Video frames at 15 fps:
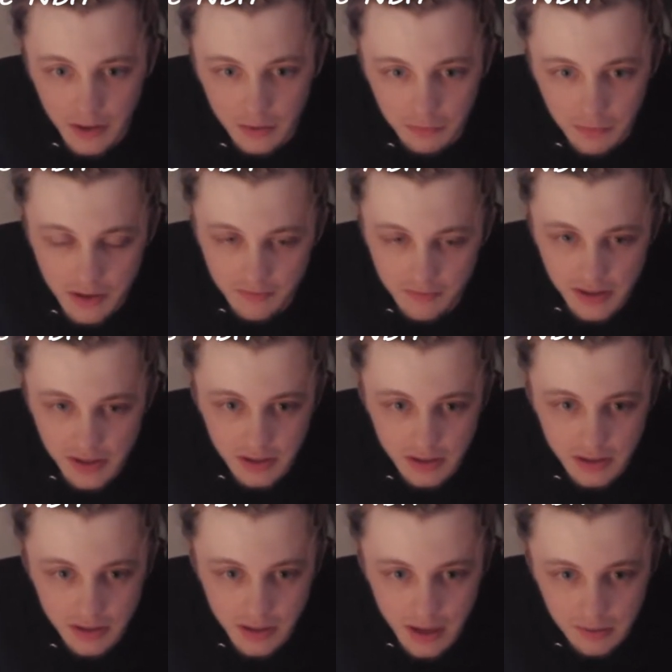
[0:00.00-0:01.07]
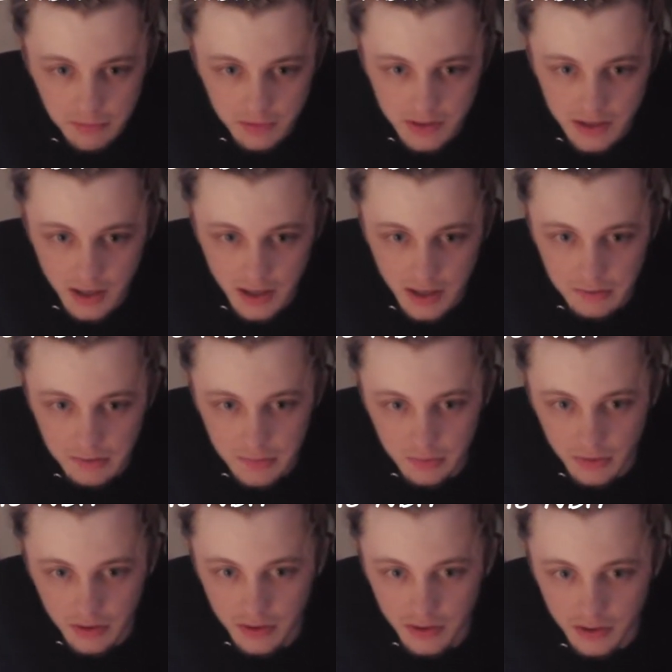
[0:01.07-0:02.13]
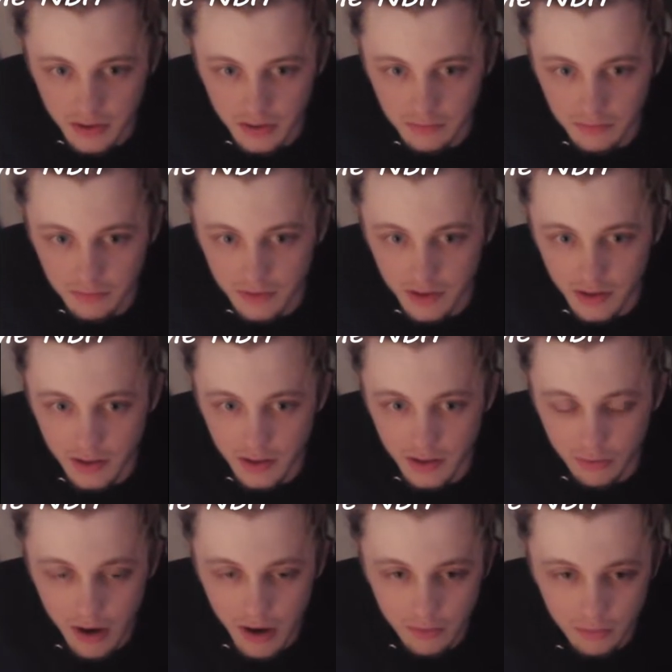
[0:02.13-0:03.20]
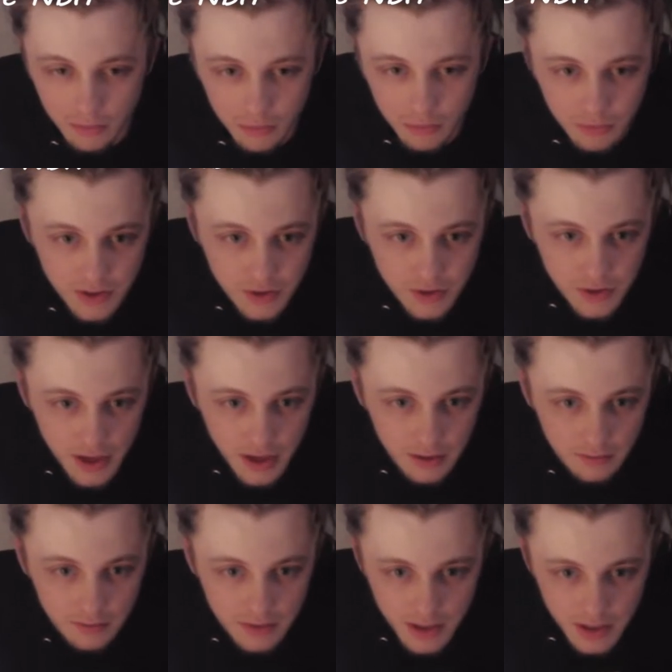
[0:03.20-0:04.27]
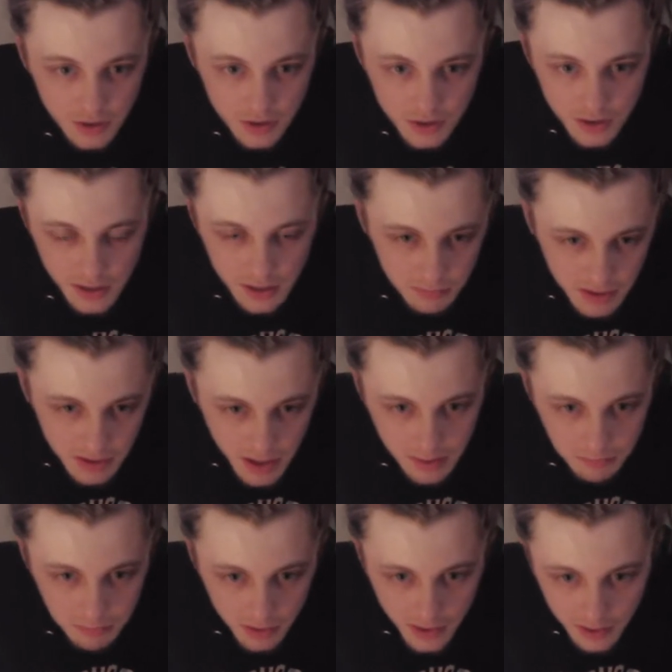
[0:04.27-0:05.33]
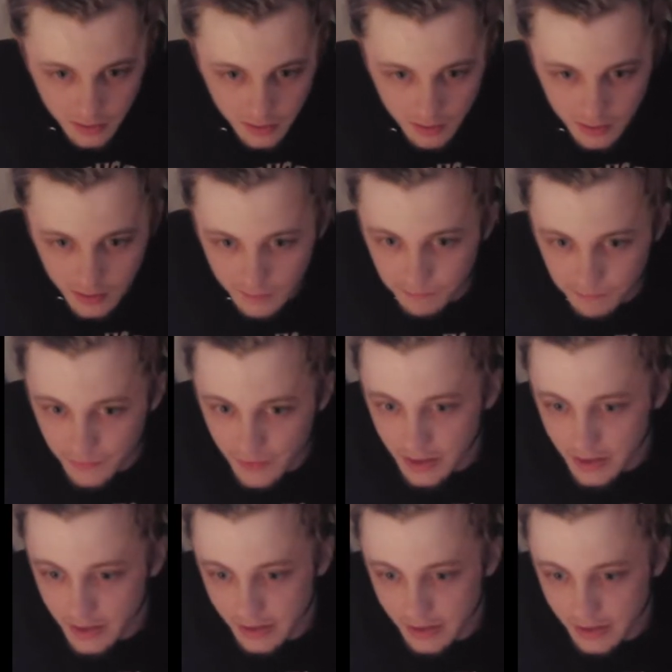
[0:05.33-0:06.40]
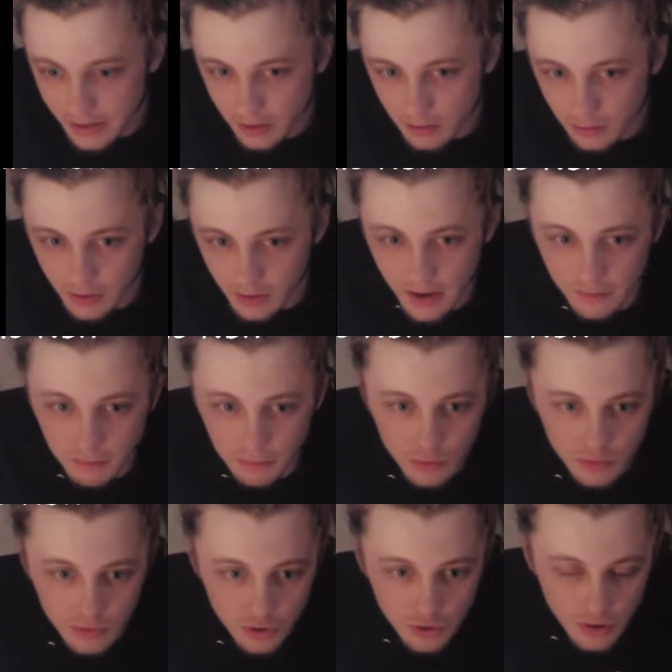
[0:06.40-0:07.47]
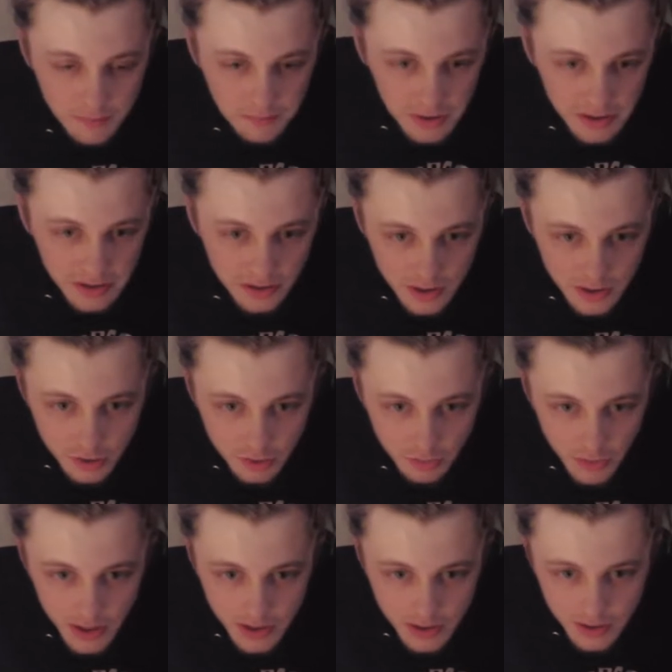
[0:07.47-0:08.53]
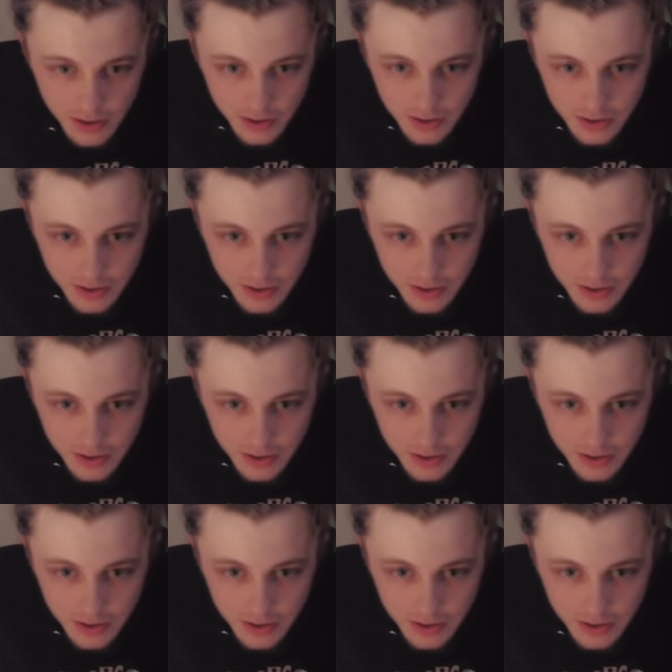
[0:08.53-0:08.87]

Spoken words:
We've seen it a couple times where the crowd will reach out and touch the NBA player. It could create more tripping situations.